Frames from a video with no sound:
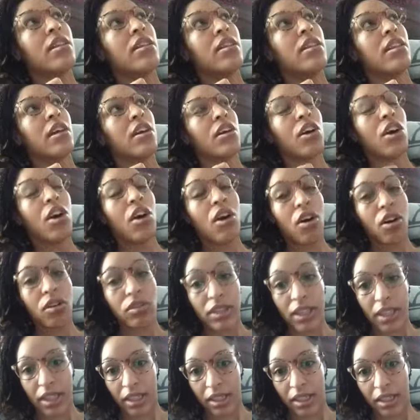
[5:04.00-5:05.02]
the
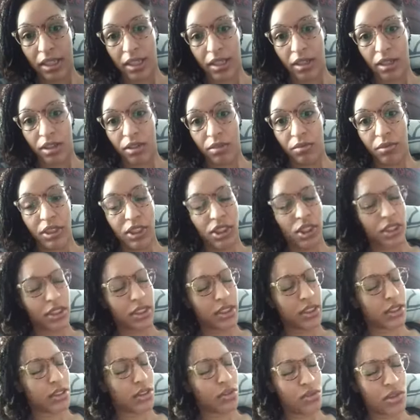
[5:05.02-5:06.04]
calling which is
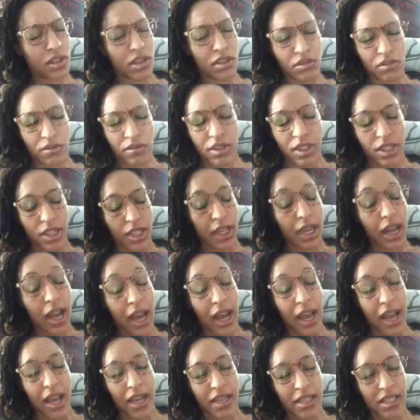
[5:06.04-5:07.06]
so huge, that God
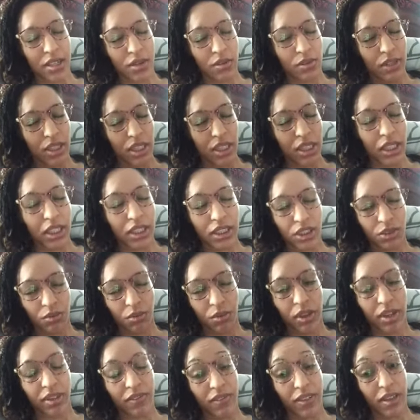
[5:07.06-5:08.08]
has on each
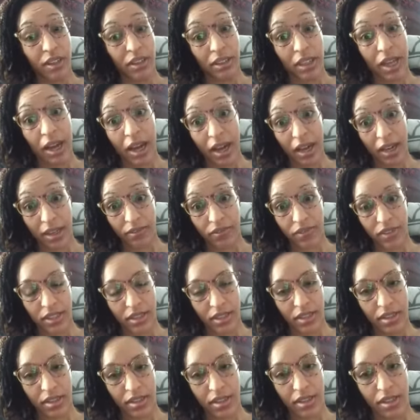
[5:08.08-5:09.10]
one of their
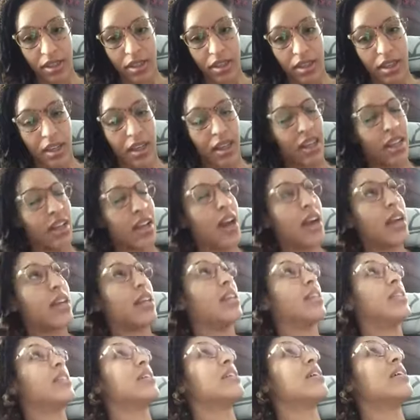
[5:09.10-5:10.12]
lives. And I
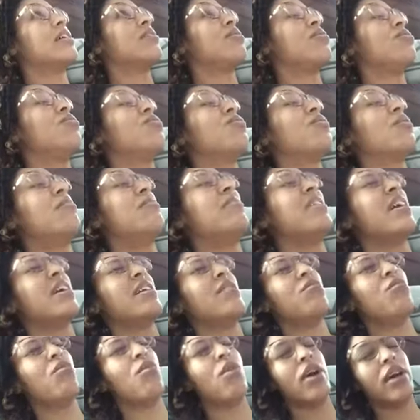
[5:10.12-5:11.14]
can tell you from day
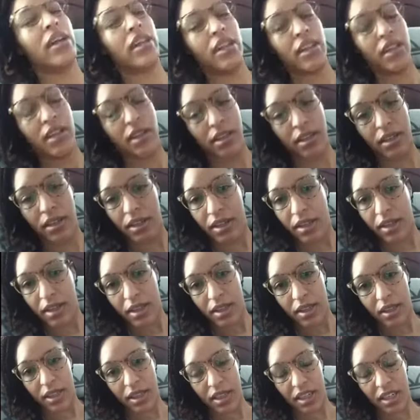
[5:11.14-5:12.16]
one,
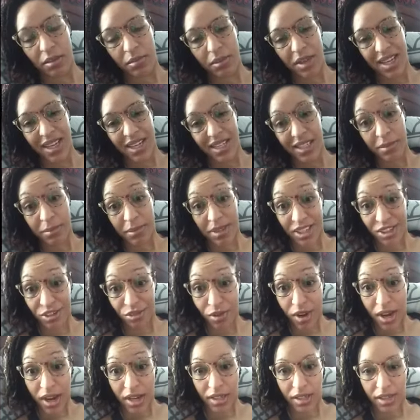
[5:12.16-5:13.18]
the enemy has been
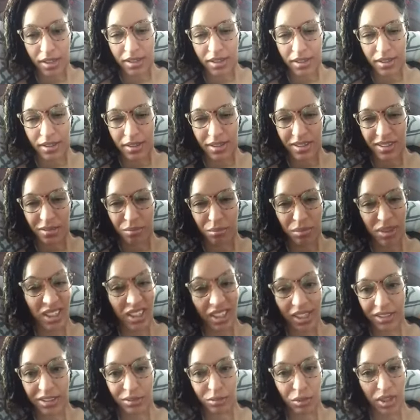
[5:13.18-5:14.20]
trying, but
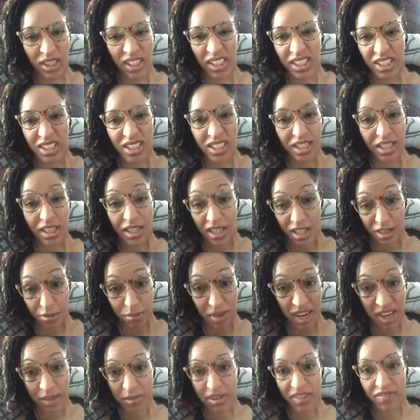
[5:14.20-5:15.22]
guess what? He's He
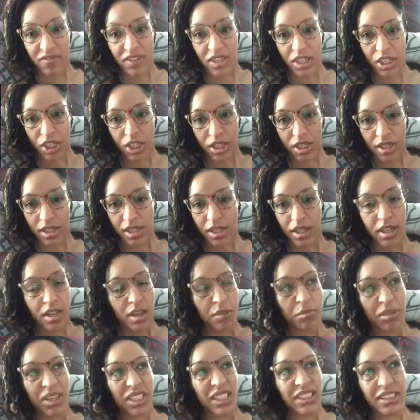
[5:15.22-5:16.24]
might be vicious,
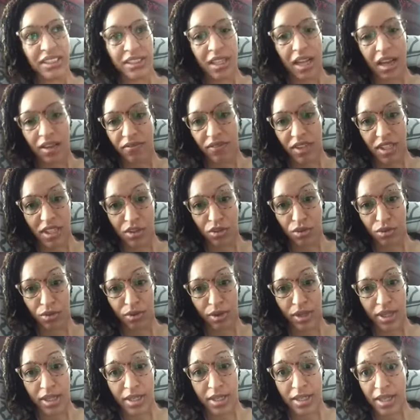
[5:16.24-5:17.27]
but he's not
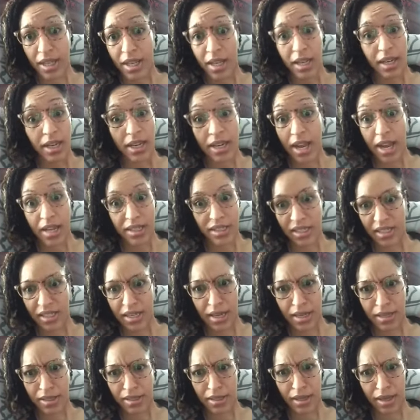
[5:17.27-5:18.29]
victorious. Not
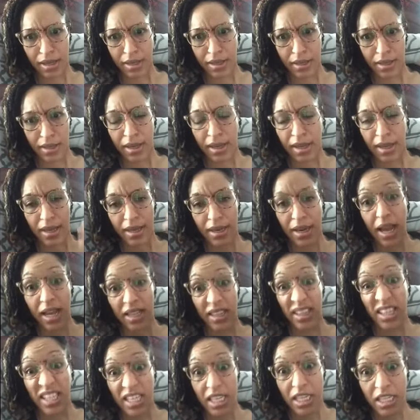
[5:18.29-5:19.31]
today, Satan.
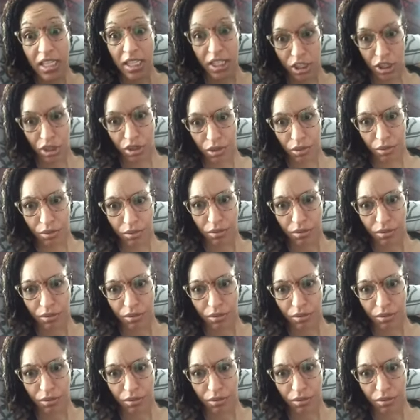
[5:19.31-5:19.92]
Not these two.